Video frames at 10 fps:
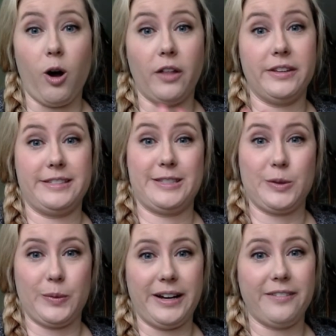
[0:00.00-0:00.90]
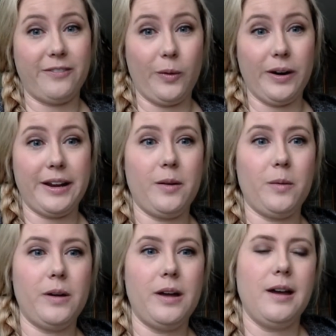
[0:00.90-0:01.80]
on the screen for
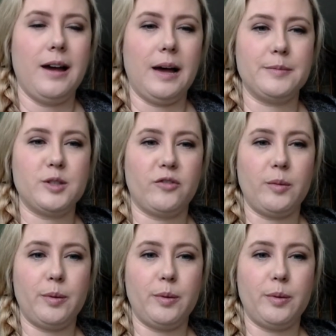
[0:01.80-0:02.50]
you. So if you